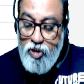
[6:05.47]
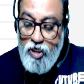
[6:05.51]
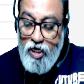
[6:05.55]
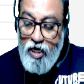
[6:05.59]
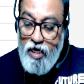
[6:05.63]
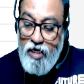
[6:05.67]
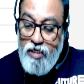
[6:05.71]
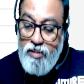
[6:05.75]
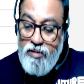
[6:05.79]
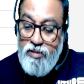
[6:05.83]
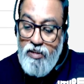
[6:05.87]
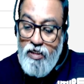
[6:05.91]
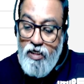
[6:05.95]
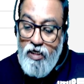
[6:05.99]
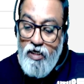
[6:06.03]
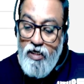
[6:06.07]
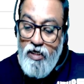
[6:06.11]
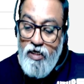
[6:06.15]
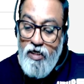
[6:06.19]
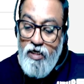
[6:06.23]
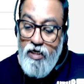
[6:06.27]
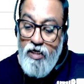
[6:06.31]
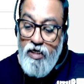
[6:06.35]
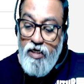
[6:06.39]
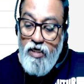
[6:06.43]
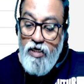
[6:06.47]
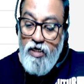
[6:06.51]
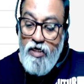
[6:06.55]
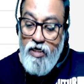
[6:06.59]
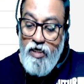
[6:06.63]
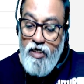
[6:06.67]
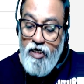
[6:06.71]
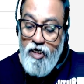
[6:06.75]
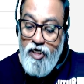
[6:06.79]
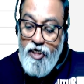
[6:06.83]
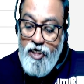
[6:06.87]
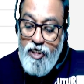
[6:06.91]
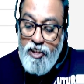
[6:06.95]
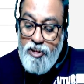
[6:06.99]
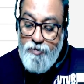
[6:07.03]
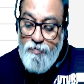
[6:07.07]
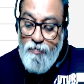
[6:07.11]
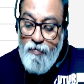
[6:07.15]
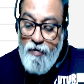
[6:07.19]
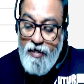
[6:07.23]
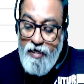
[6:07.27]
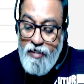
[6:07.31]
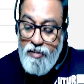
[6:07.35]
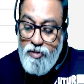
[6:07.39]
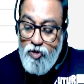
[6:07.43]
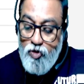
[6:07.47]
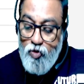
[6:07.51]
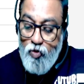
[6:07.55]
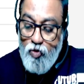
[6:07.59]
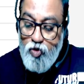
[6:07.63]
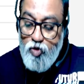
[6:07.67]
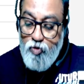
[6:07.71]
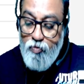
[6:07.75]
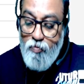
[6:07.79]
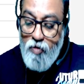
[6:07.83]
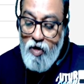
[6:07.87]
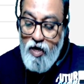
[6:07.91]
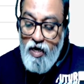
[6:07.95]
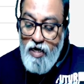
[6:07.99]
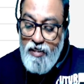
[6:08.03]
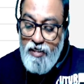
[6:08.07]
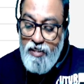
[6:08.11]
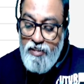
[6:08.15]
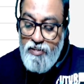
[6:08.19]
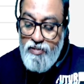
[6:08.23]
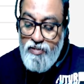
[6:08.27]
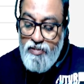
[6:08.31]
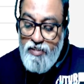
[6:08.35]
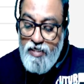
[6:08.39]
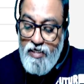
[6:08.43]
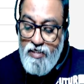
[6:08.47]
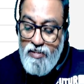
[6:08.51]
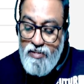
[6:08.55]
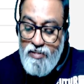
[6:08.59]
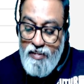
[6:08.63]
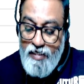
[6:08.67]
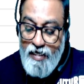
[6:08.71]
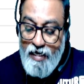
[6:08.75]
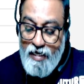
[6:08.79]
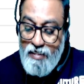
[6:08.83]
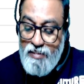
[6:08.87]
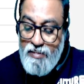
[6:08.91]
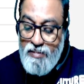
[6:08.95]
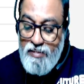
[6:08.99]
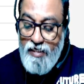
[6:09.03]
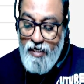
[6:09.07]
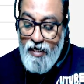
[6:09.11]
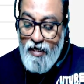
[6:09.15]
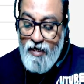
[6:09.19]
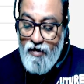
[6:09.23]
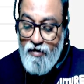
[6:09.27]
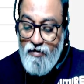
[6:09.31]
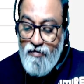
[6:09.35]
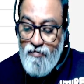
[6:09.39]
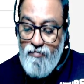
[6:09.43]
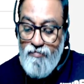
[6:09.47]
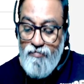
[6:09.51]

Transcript: charge displaced through small distance x here.